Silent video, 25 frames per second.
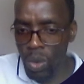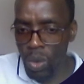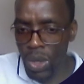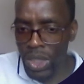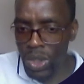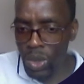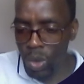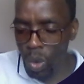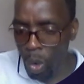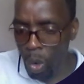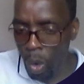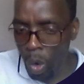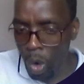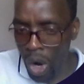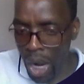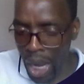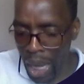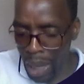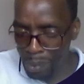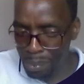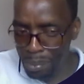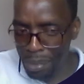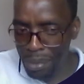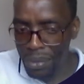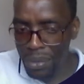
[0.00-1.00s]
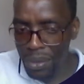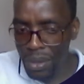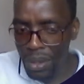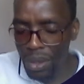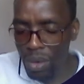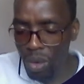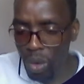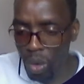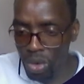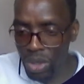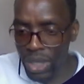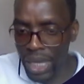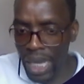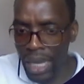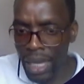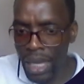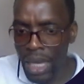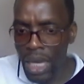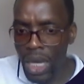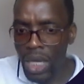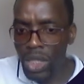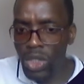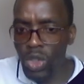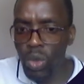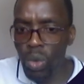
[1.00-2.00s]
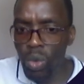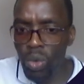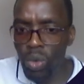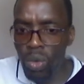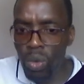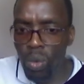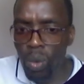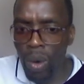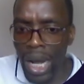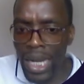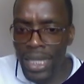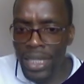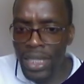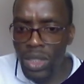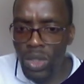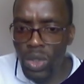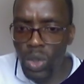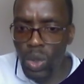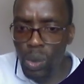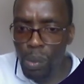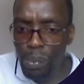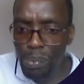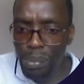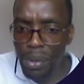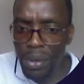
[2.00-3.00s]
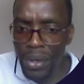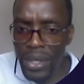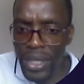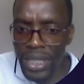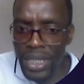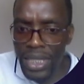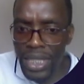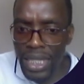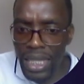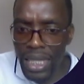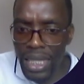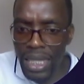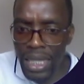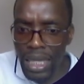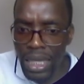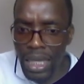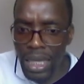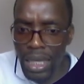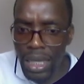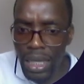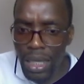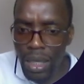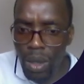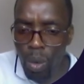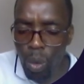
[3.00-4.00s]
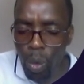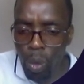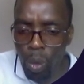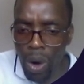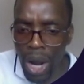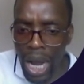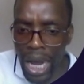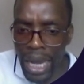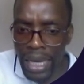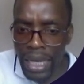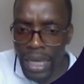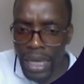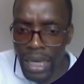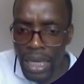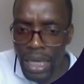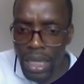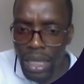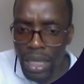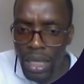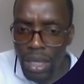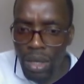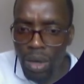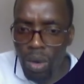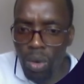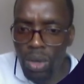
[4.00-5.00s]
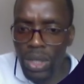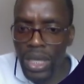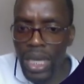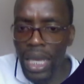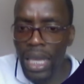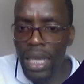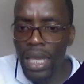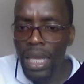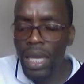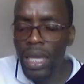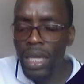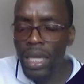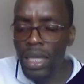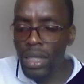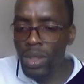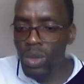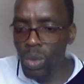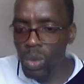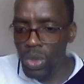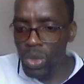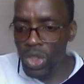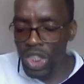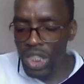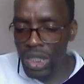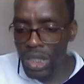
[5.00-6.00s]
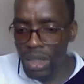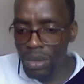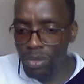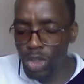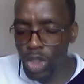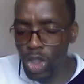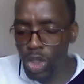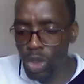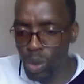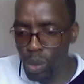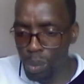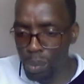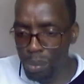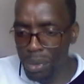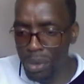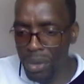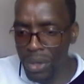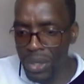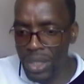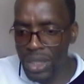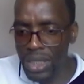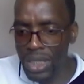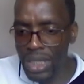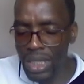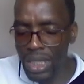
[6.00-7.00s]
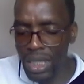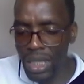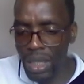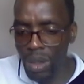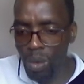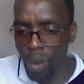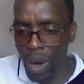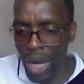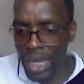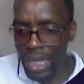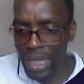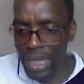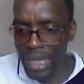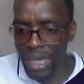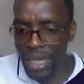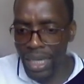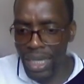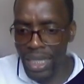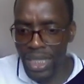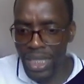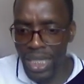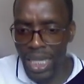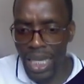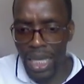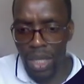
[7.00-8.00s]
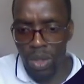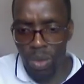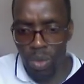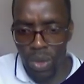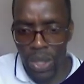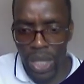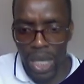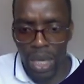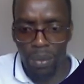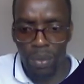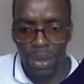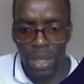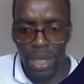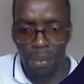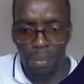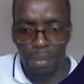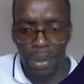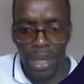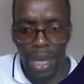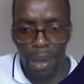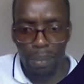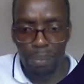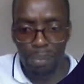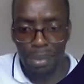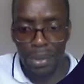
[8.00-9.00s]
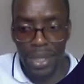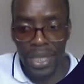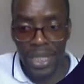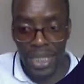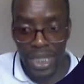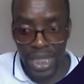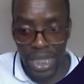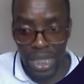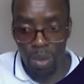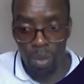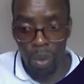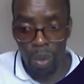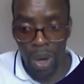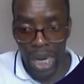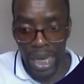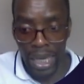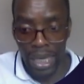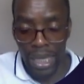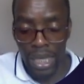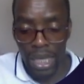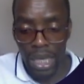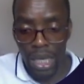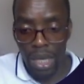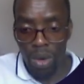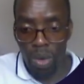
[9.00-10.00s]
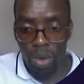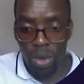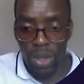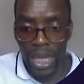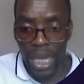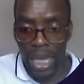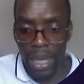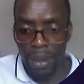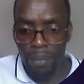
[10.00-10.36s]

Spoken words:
to go up, okay, to what? To point E1. Okay, it will shift to point E1, creating a new equilibrium point E1. Okay,